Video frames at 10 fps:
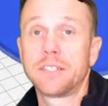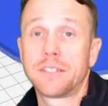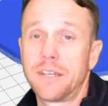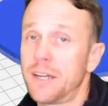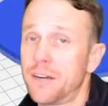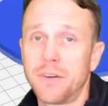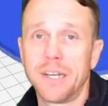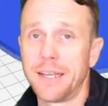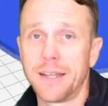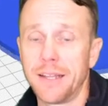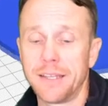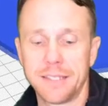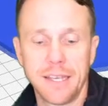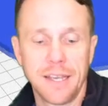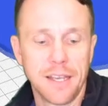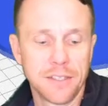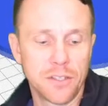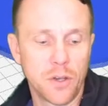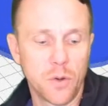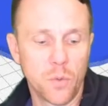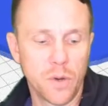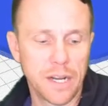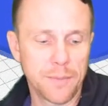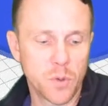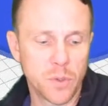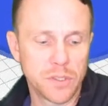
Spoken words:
kind of ridiculous. So what I'm going to